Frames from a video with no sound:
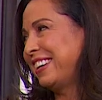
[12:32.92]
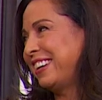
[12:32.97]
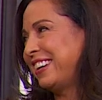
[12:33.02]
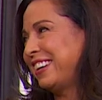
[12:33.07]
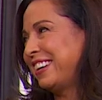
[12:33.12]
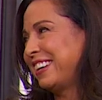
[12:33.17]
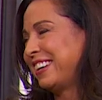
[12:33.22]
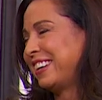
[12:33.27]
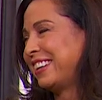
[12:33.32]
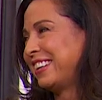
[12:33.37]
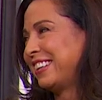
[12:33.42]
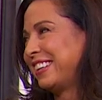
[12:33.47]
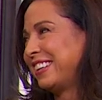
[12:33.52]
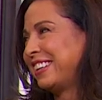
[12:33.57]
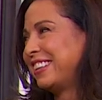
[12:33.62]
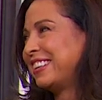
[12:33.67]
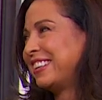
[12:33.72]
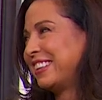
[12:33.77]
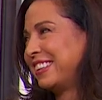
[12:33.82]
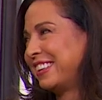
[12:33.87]

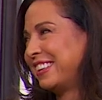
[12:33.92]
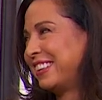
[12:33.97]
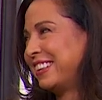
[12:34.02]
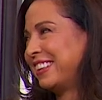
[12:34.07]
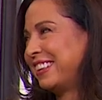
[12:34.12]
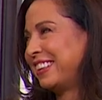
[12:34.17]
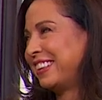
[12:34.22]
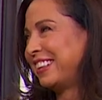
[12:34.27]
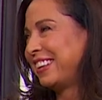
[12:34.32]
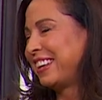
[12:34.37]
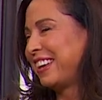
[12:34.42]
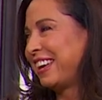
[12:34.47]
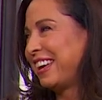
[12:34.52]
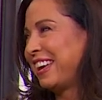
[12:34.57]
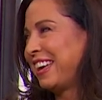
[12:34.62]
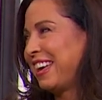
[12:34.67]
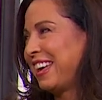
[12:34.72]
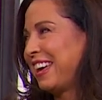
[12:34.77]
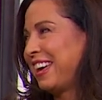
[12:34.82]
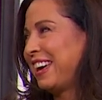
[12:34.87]

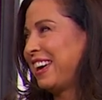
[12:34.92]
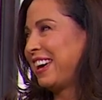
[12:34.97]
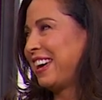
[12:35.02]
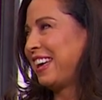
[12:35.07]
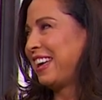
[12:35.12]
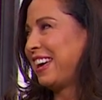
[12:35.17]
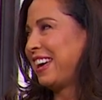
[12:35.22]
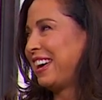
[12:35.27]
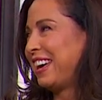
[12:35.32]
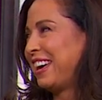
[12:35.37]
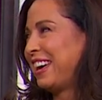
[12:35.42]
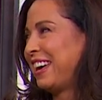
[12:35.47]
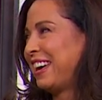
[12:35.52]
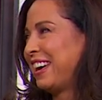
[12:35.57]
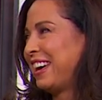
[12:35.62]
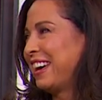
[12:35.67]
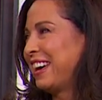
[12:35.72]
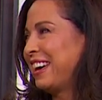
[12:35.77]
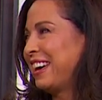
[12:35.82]
[no speech]